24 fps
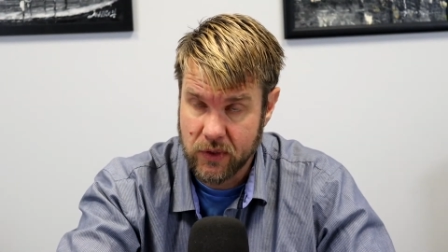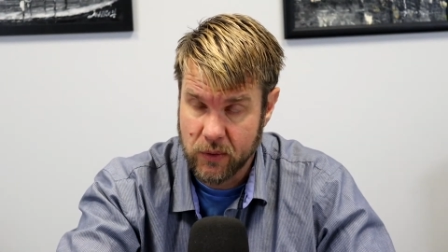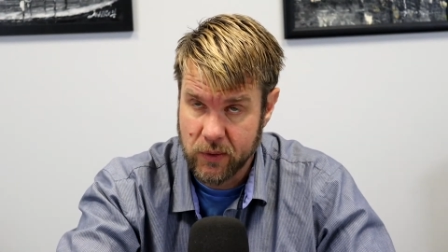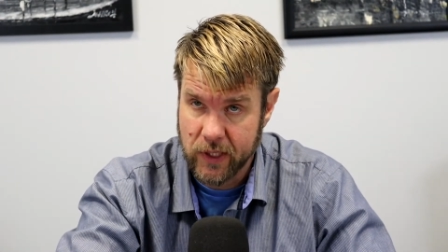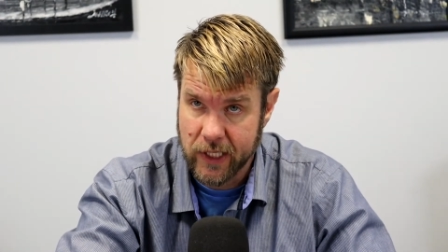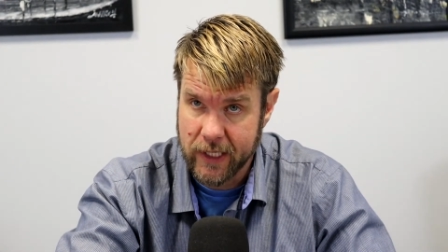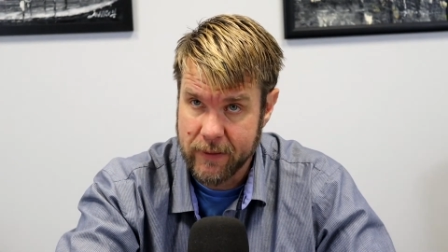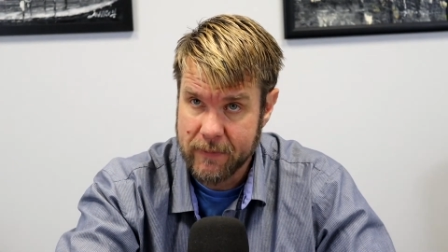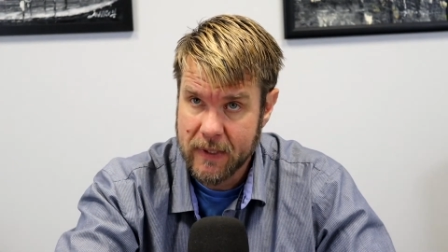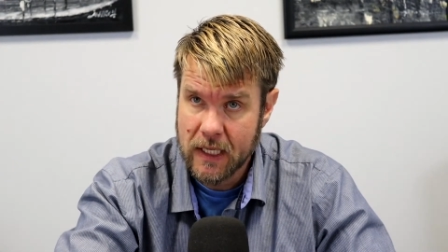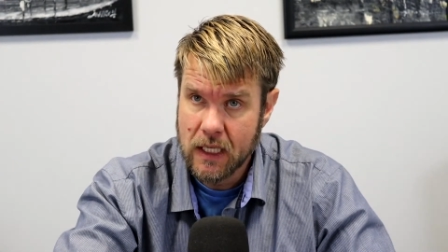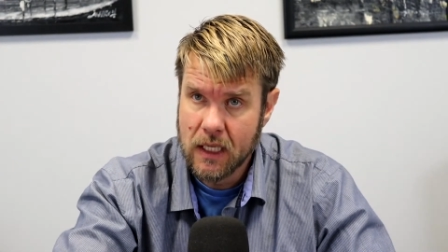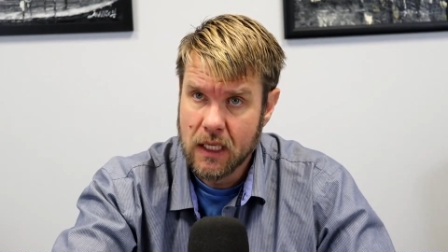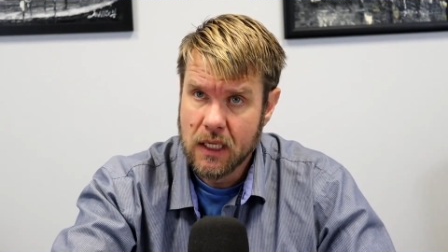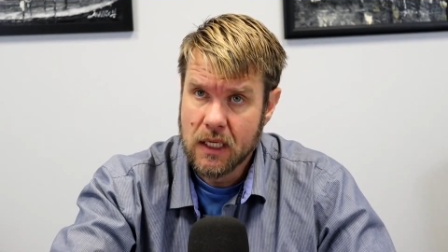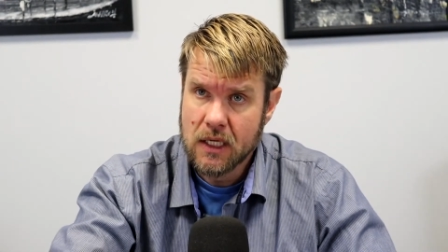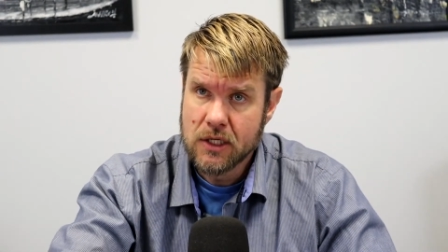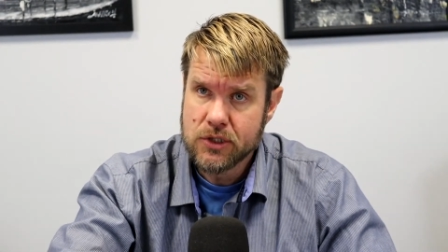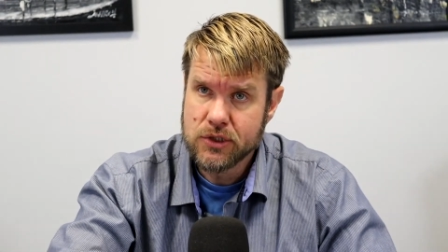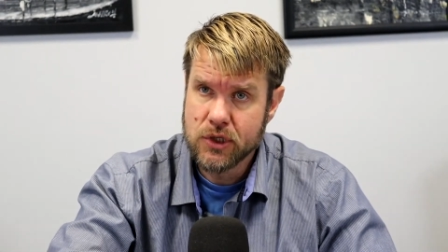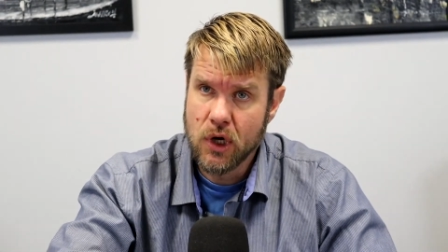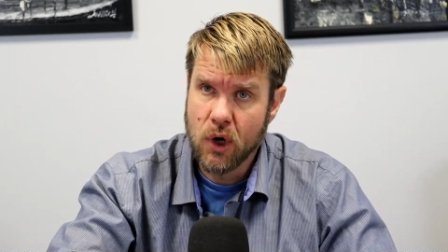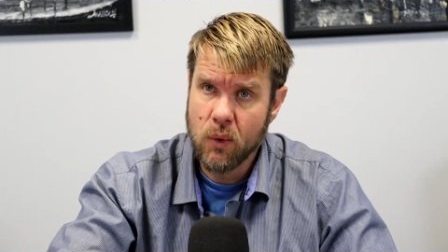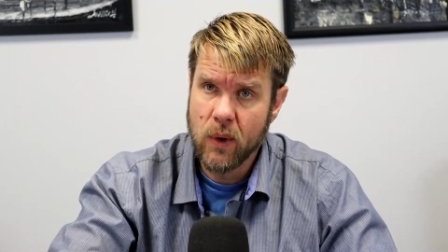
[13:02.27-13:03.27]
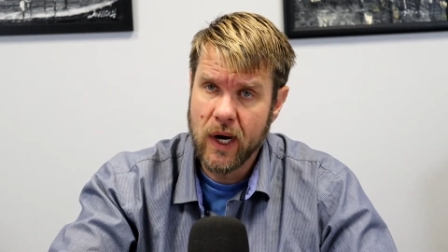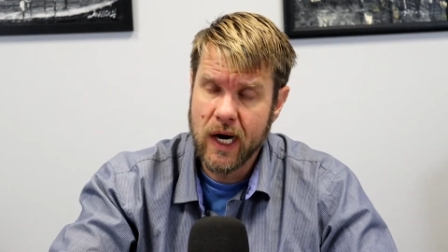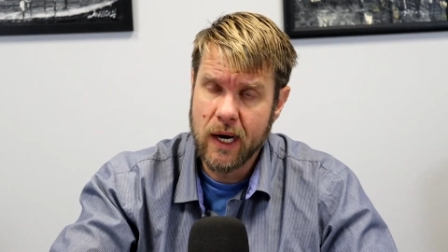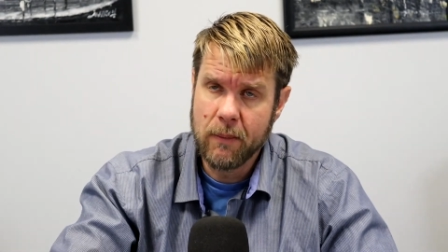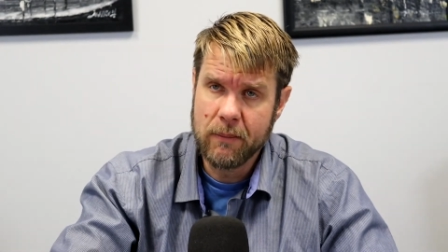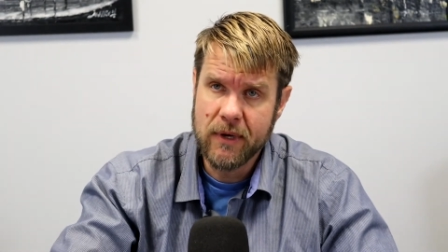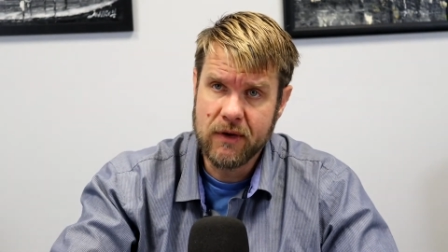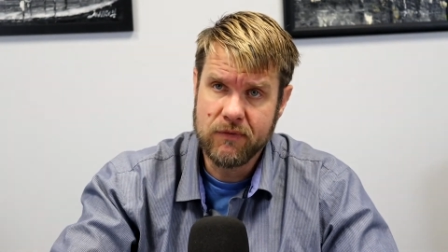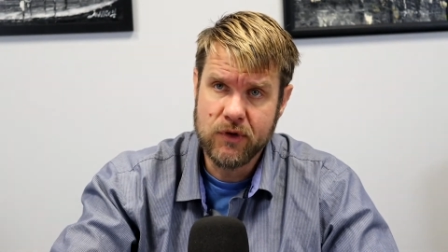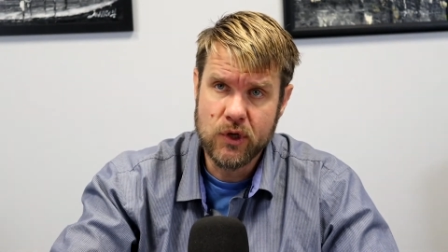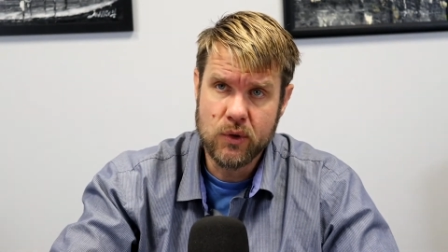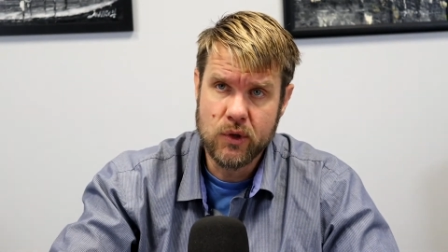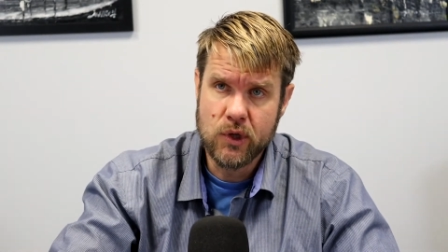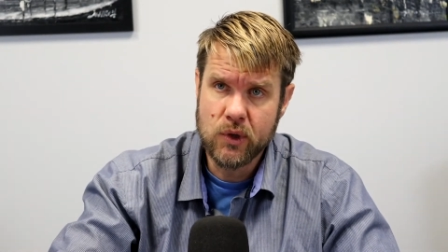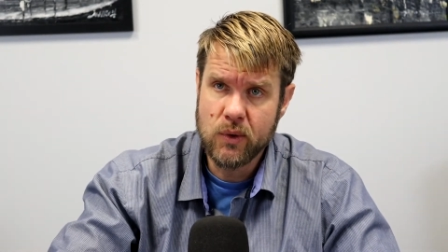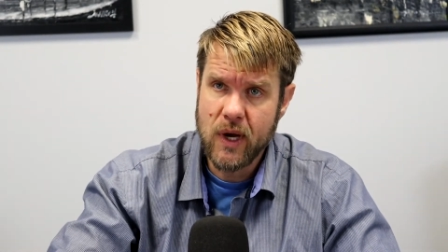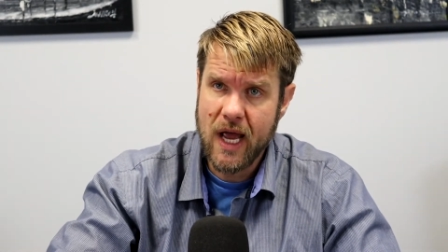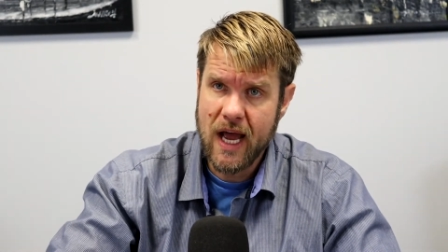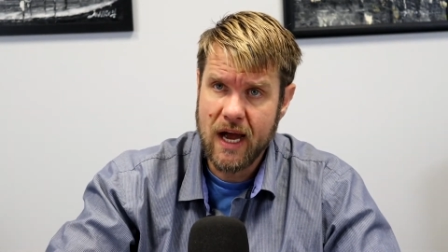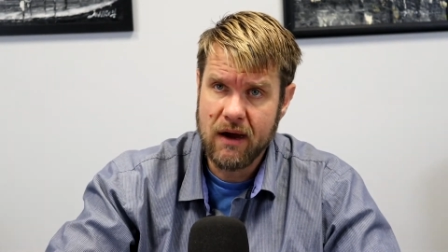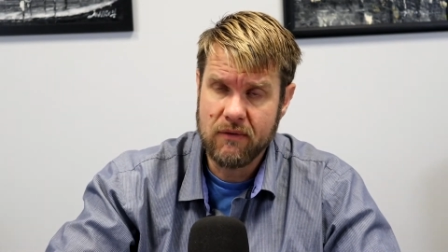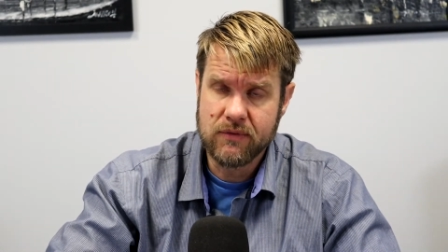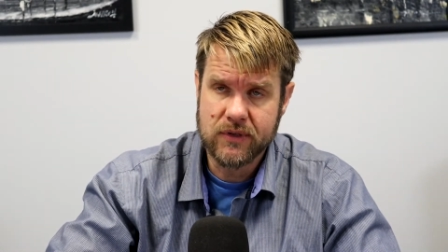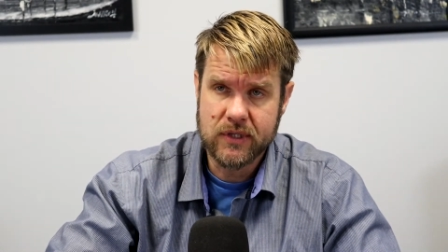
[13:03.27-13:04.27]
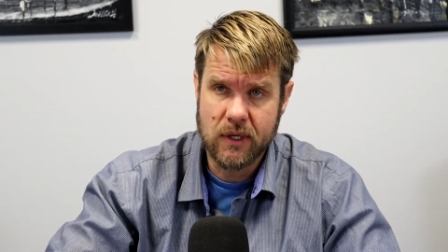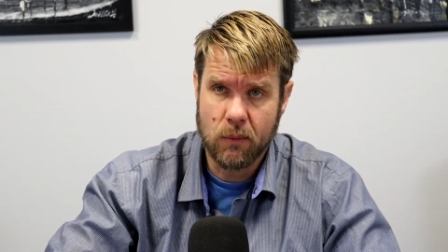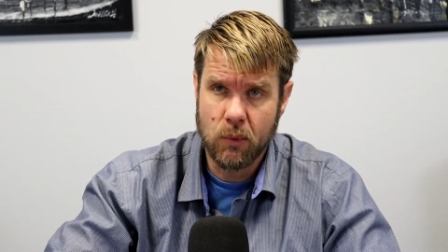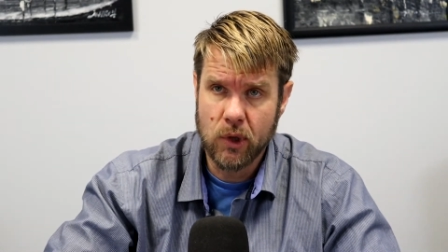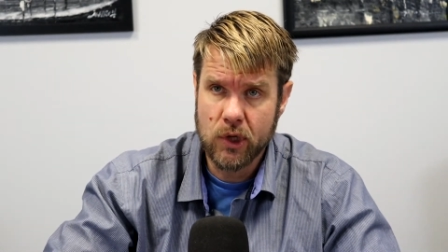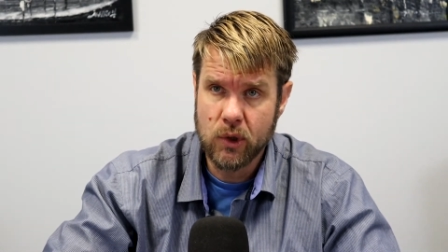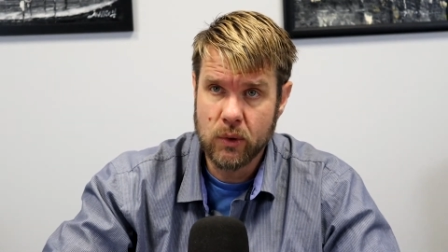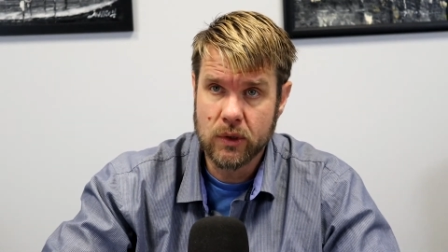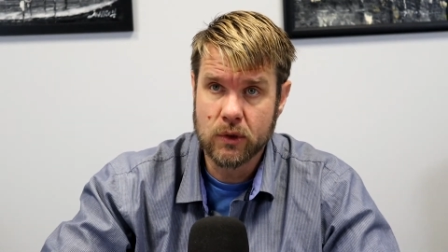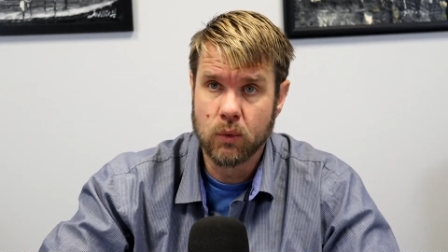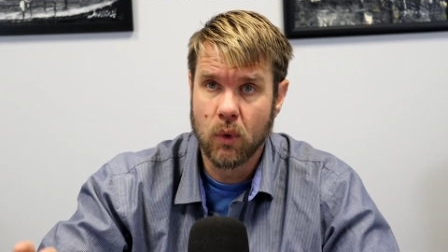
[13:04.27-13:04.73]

Okay, so if you do have someone who is